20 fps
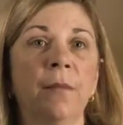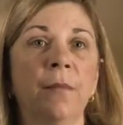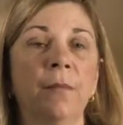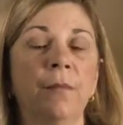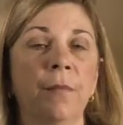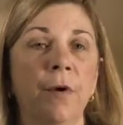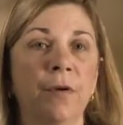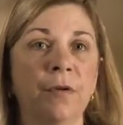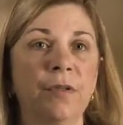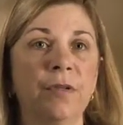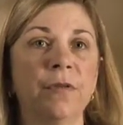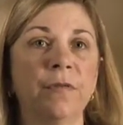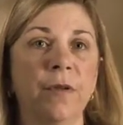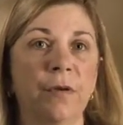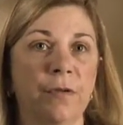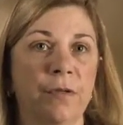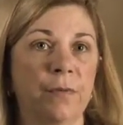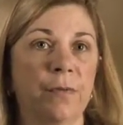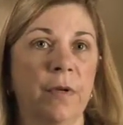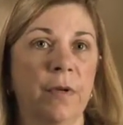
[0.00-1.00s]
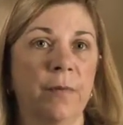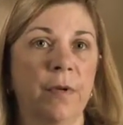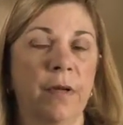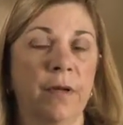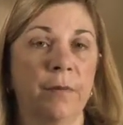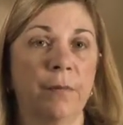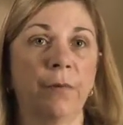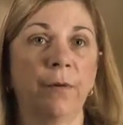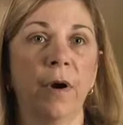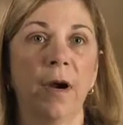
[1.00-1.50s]
Most of those
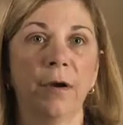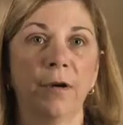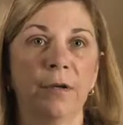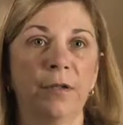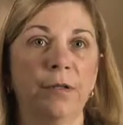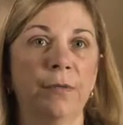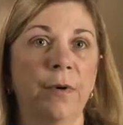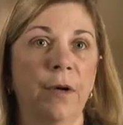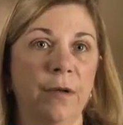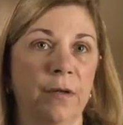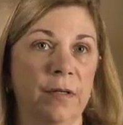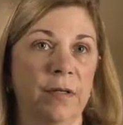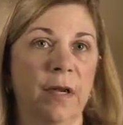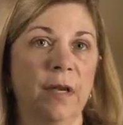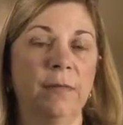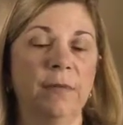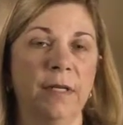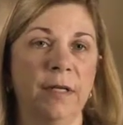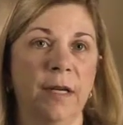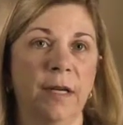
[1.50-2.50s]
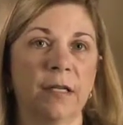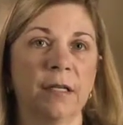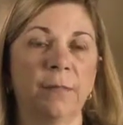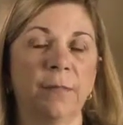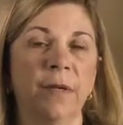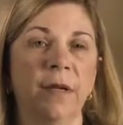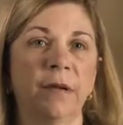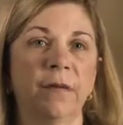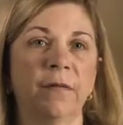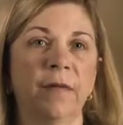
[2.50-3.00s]
women, prior to Oncotype DX
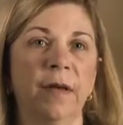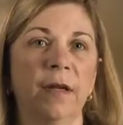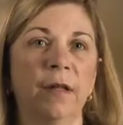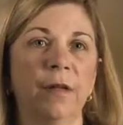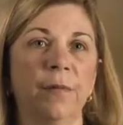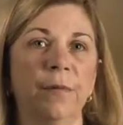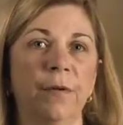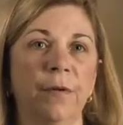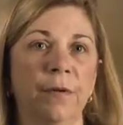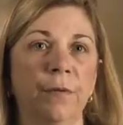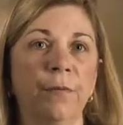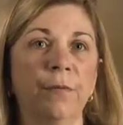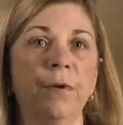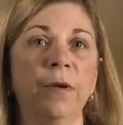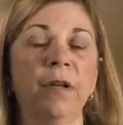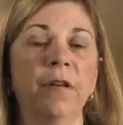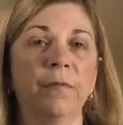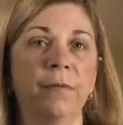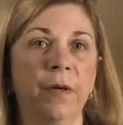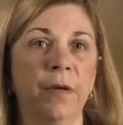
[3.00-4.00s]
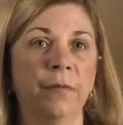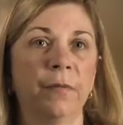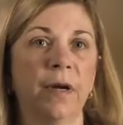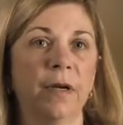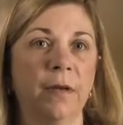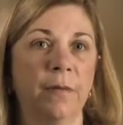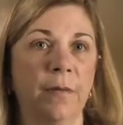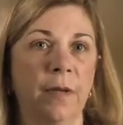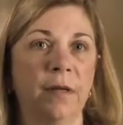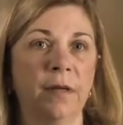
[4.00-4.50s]
being available, would have been
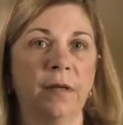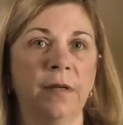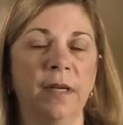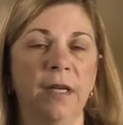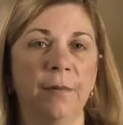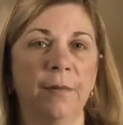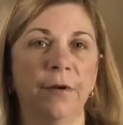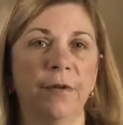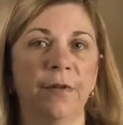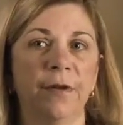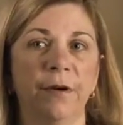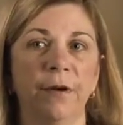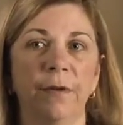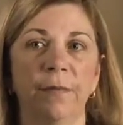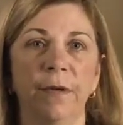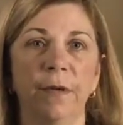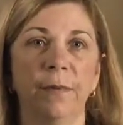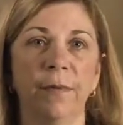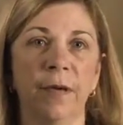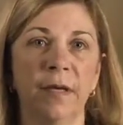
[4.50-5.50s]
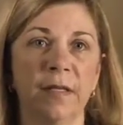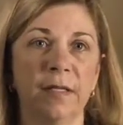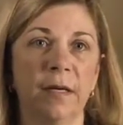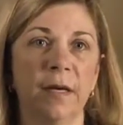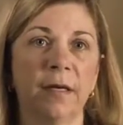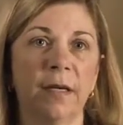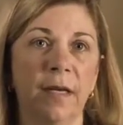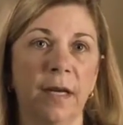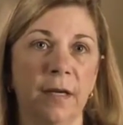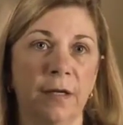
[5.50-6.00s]
recommended chemotherapy based
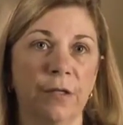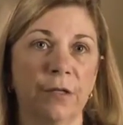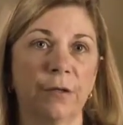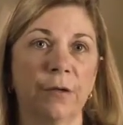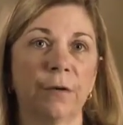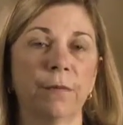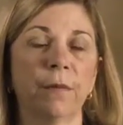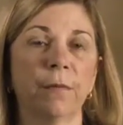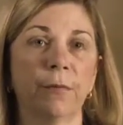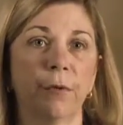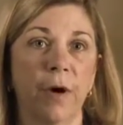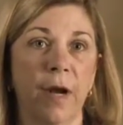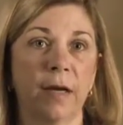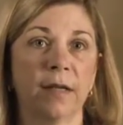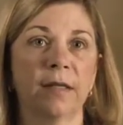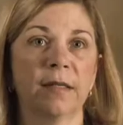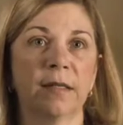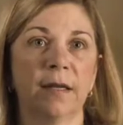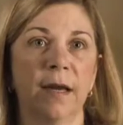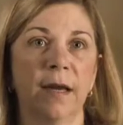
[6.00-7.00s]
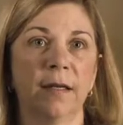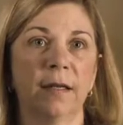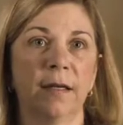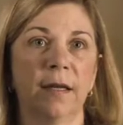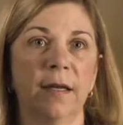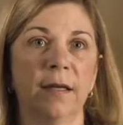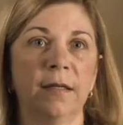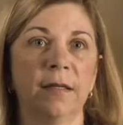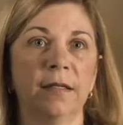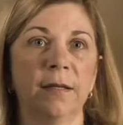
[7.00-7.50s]
on cancer practice
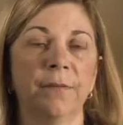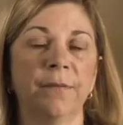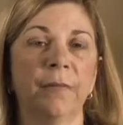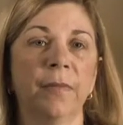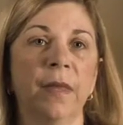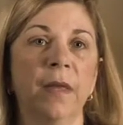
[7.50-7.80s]
guidelines.